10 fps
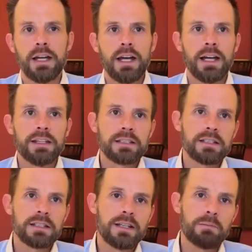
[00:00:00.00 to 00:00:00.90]
And this is
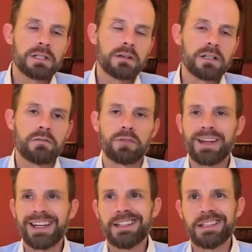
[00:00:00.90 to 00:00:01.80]
a demonstration from
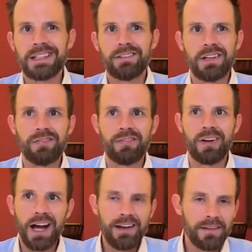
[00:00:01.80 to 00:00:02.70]

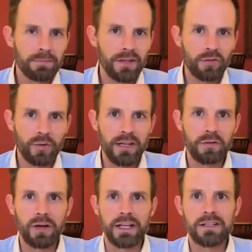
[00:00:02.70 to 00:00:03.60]
1975 up to
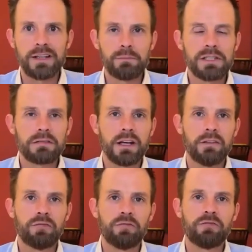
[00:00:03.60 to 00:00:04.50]
2020, demonstrating
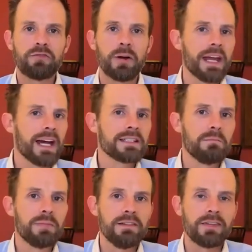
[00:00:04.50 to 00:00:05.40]
from the
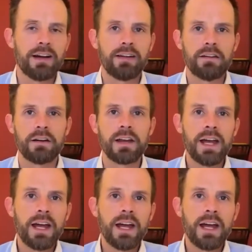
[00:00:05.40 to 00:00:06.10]
S&P 500